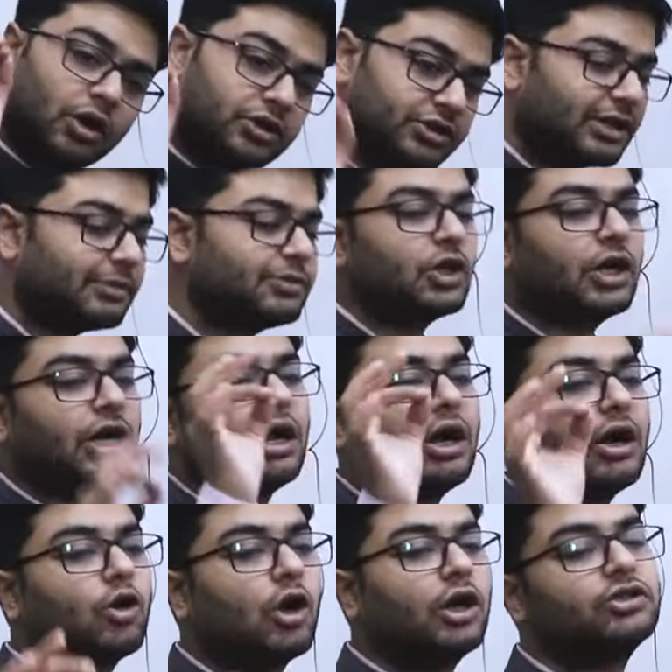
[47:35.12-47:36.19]

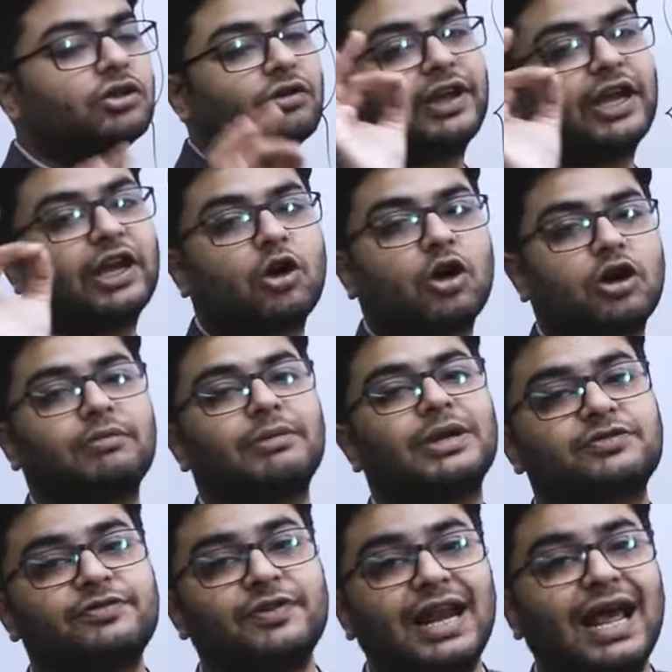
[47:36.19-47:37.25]
conceptual knowledge of
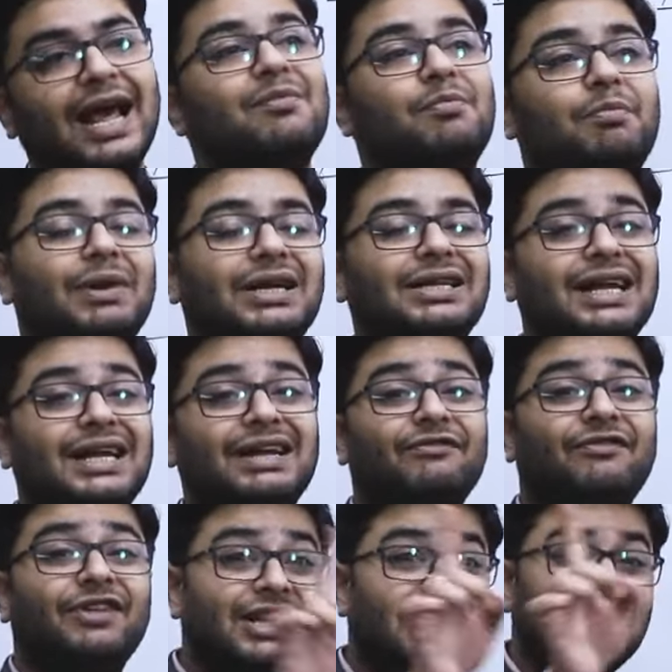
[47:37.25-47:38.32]
economics will help, but
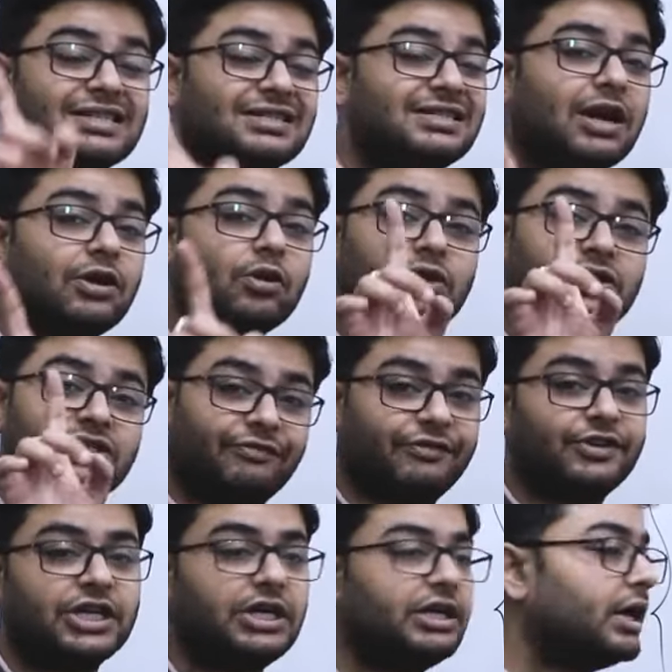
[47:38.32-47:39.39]
is that
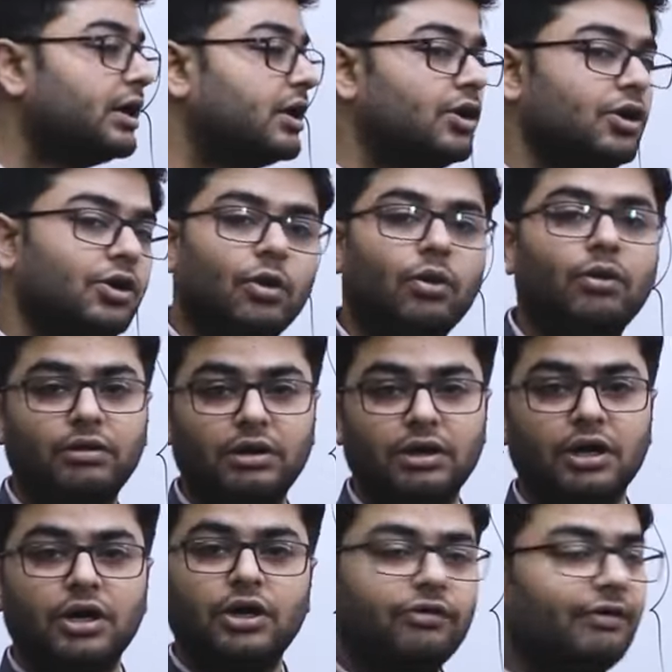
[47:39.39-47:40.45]
sufficient? No.
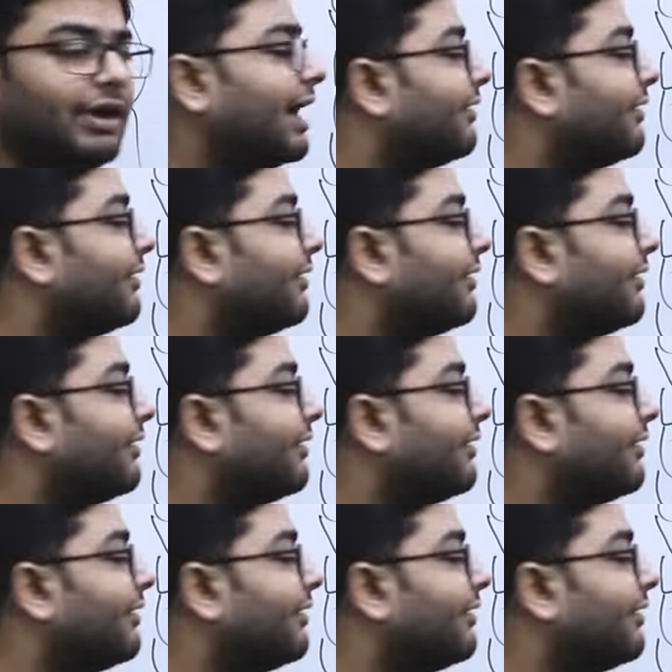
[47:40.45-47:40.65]
You will